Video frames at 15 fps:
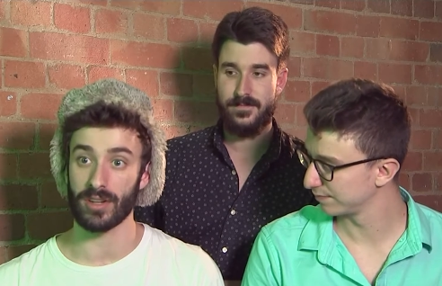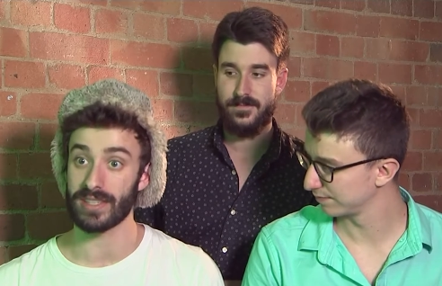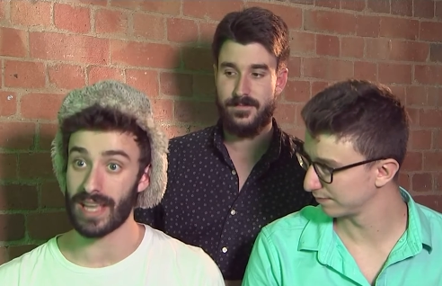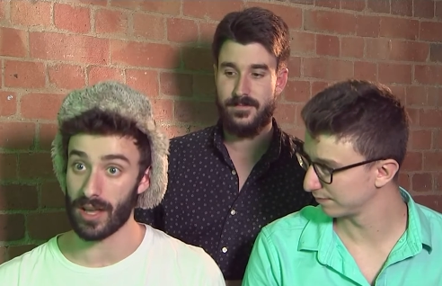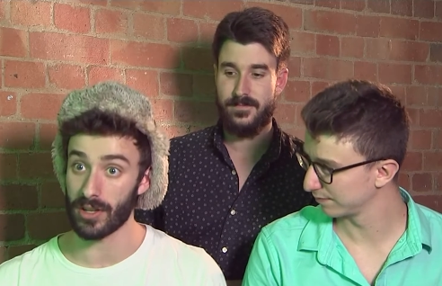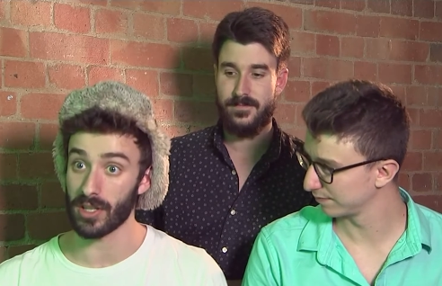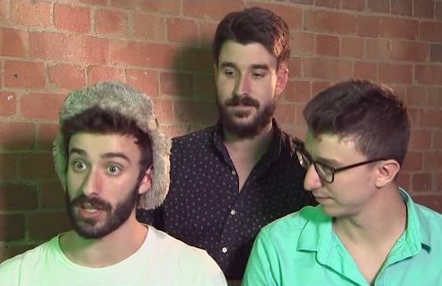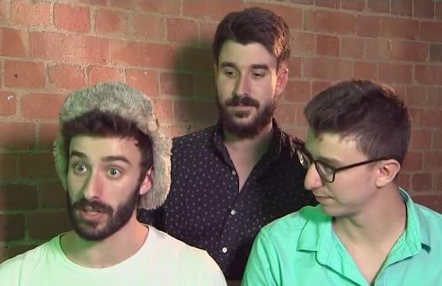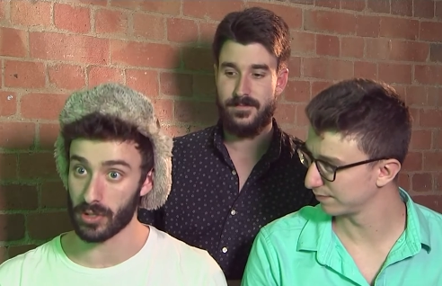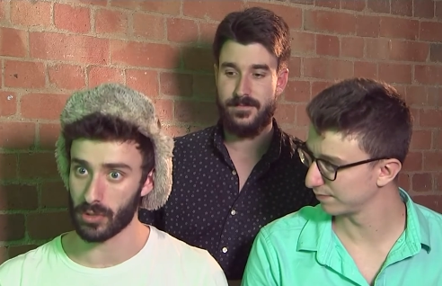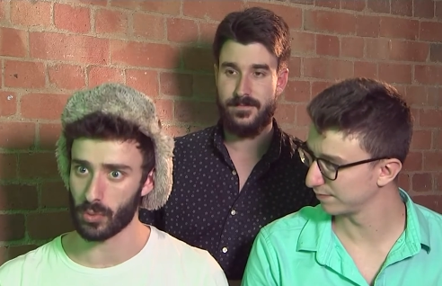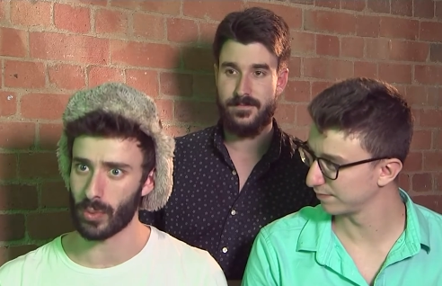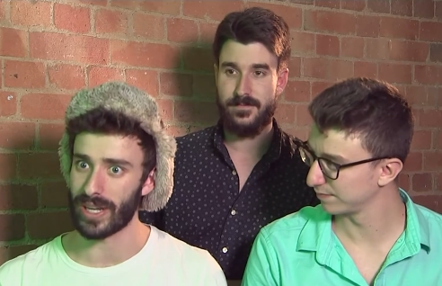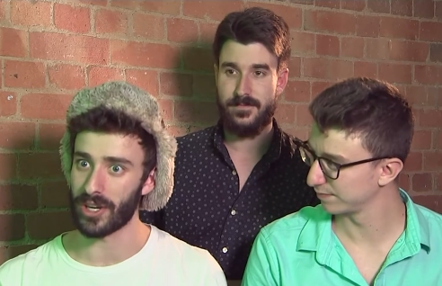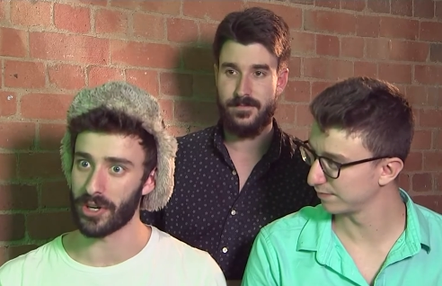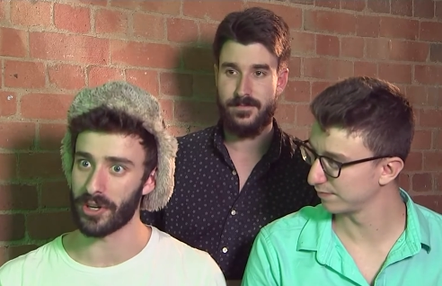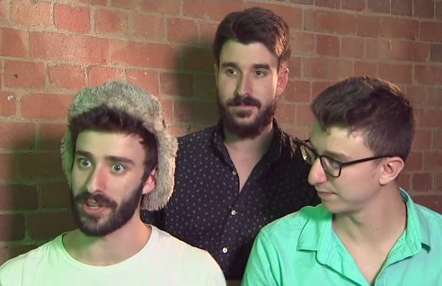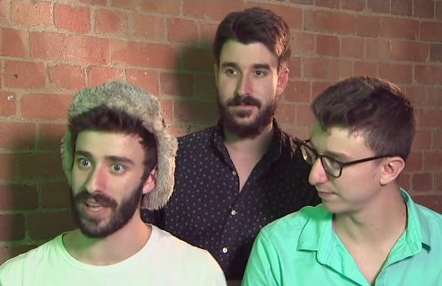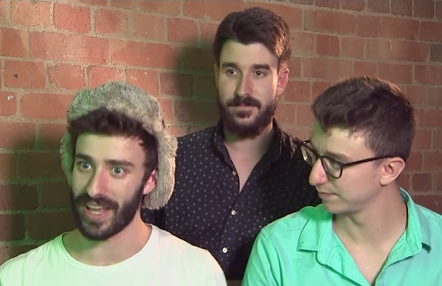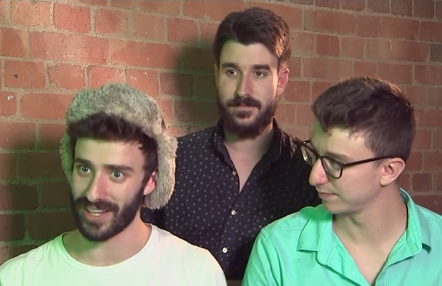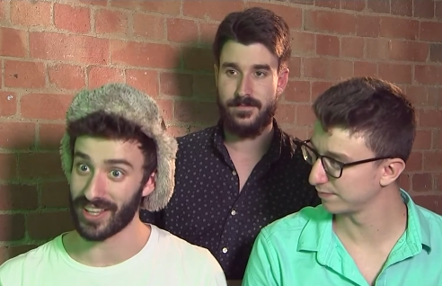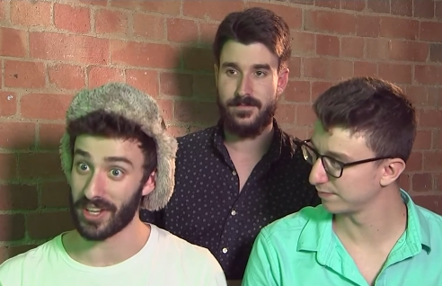Speaker 1: sound a little
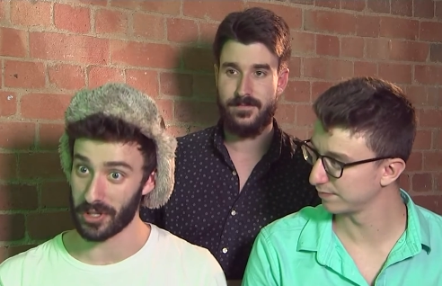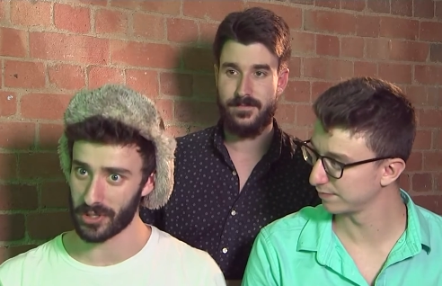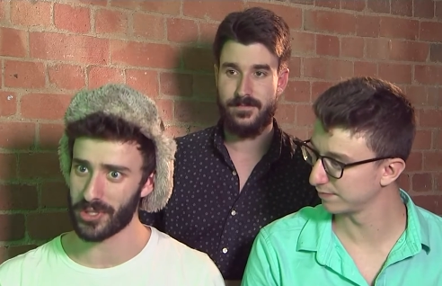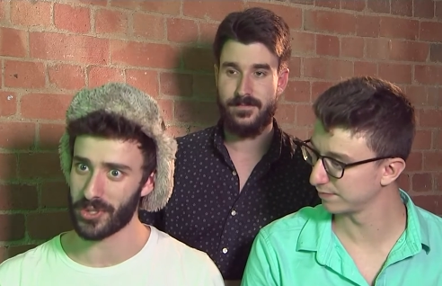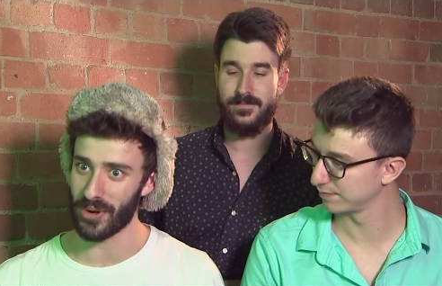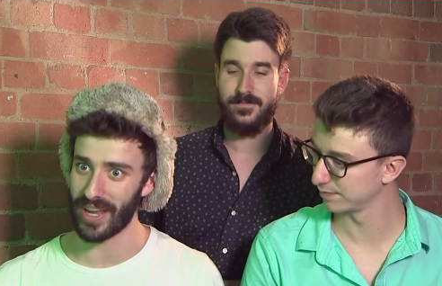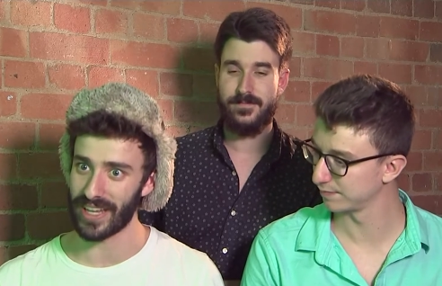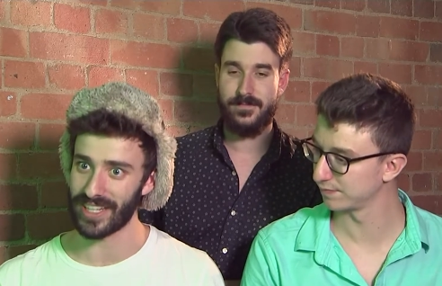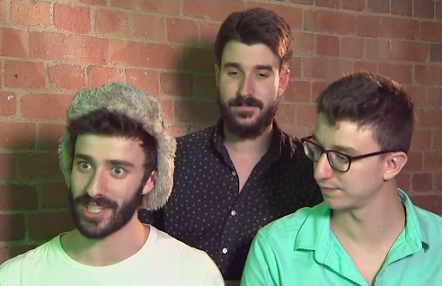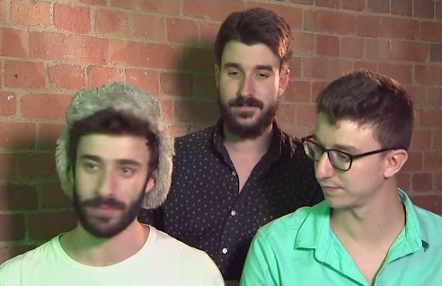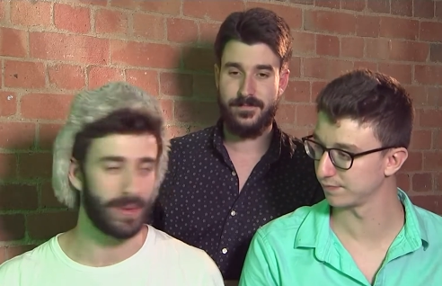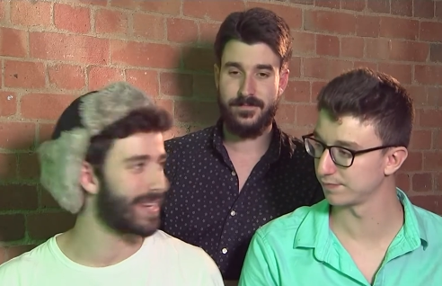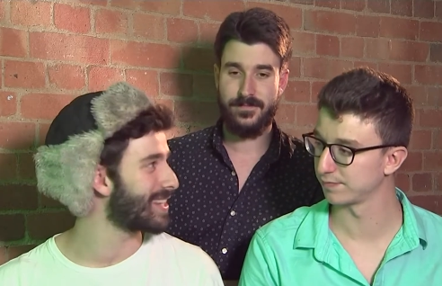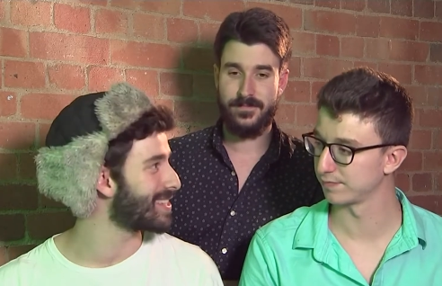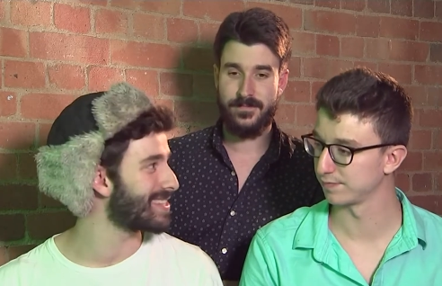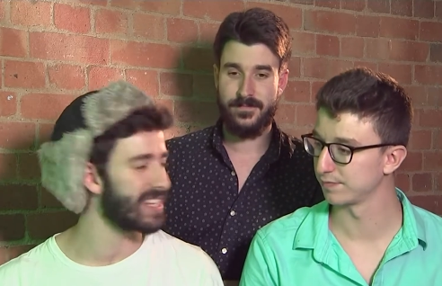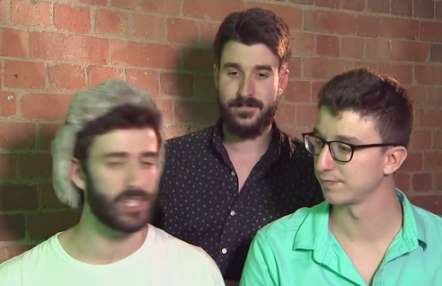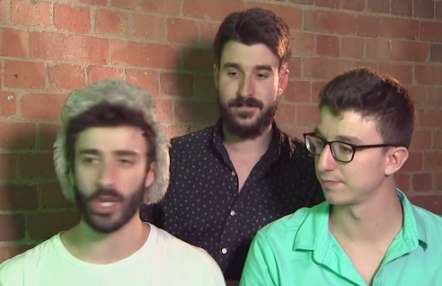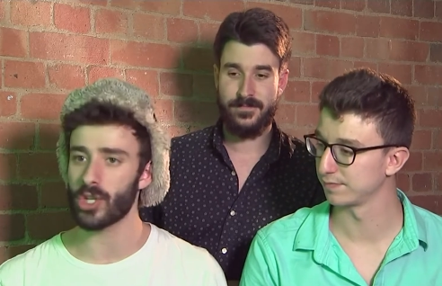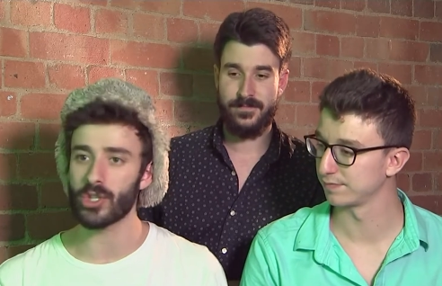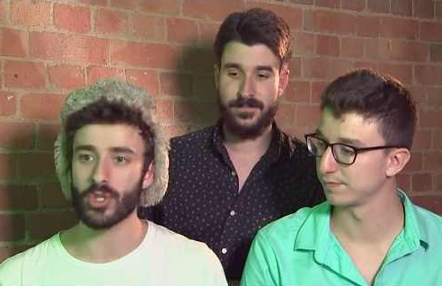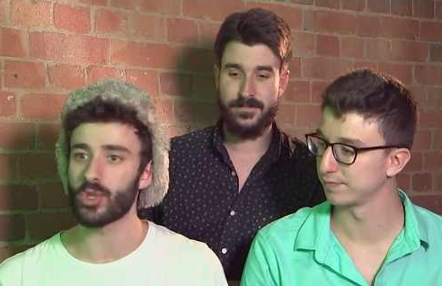weird and a little strange because they
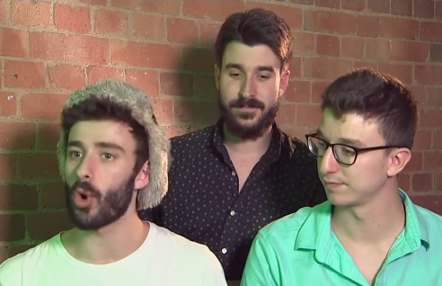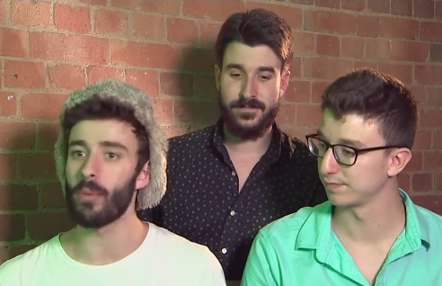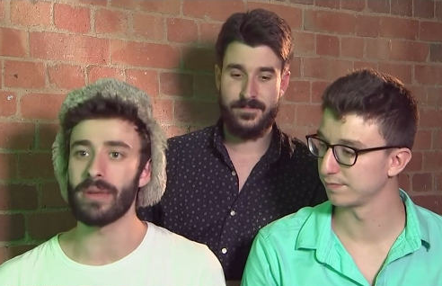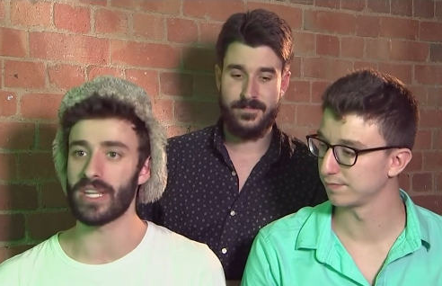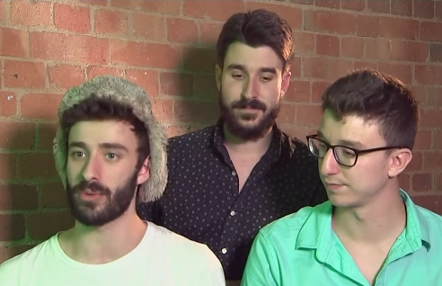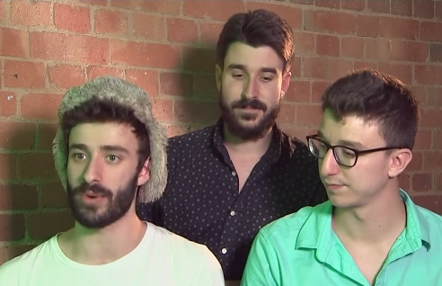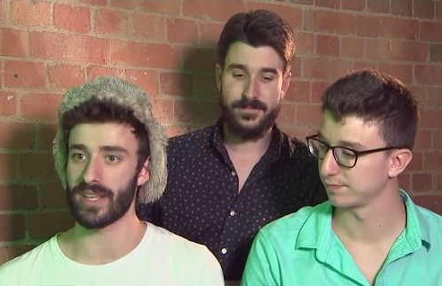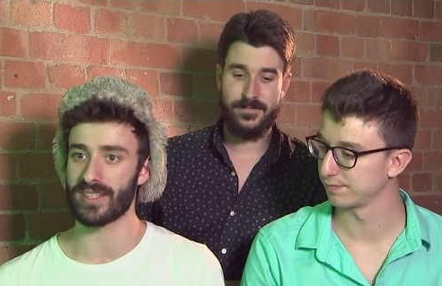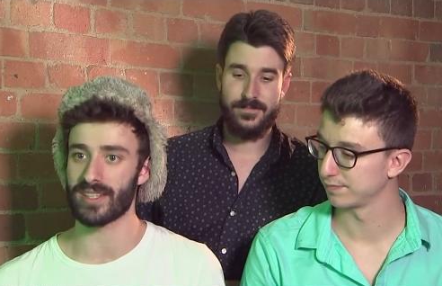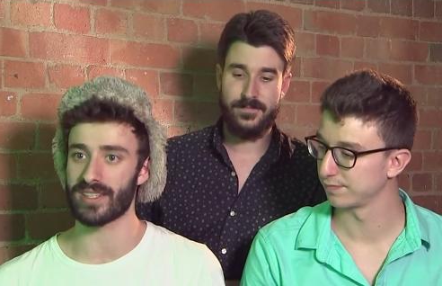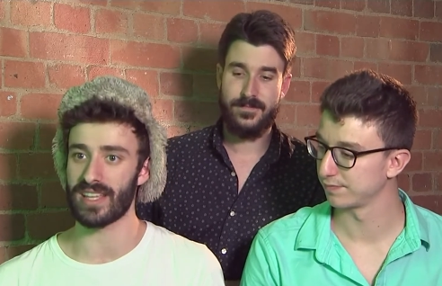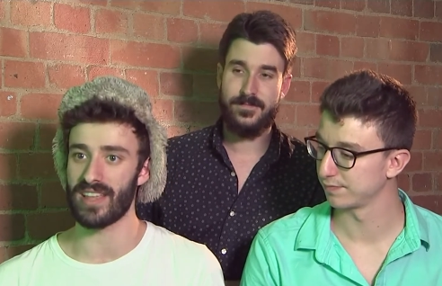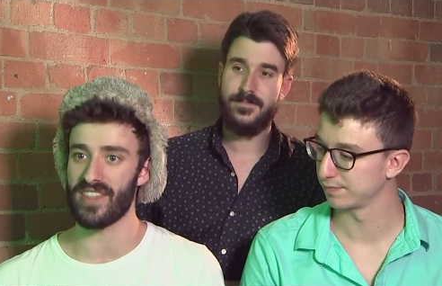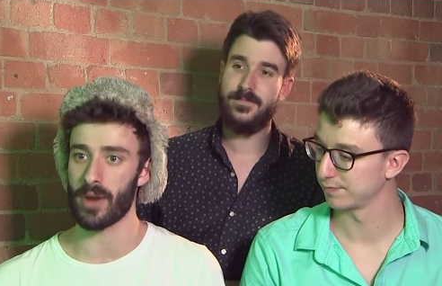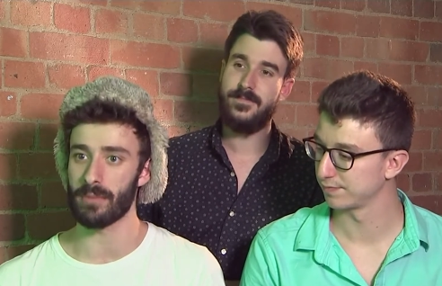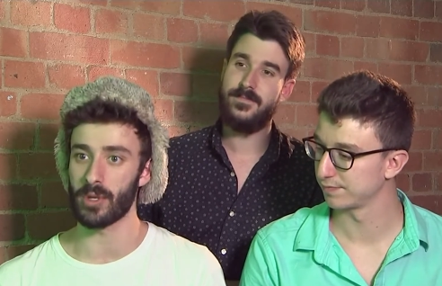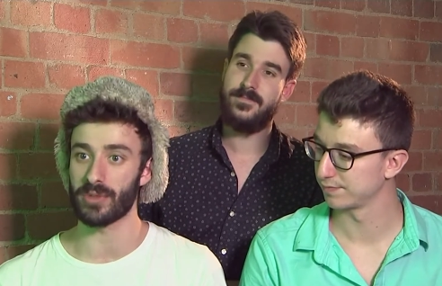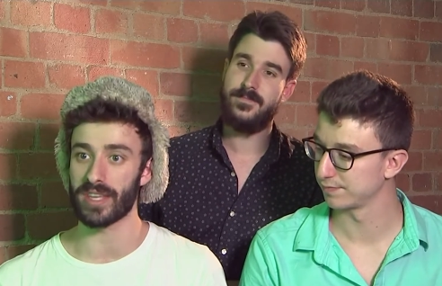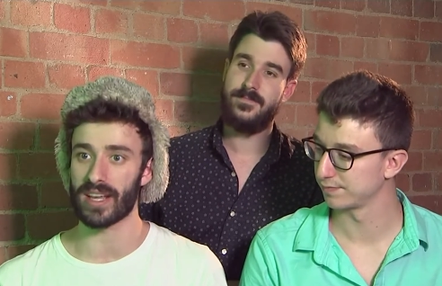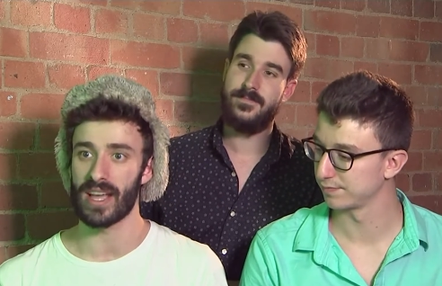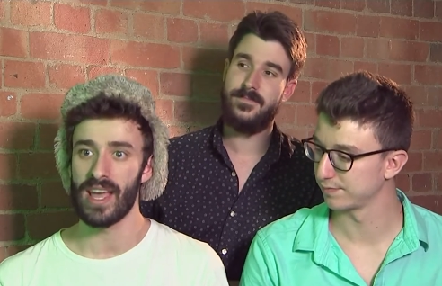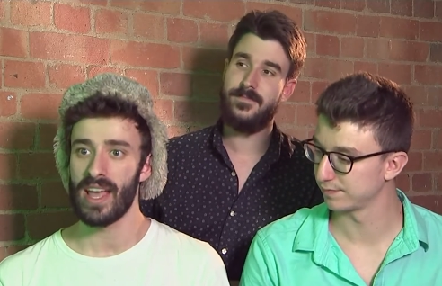took so many risks in their
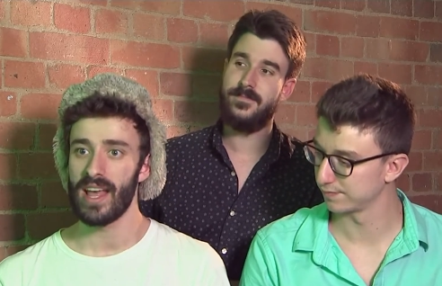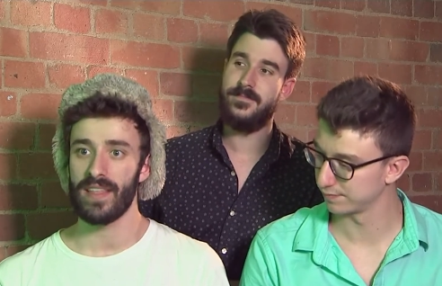music.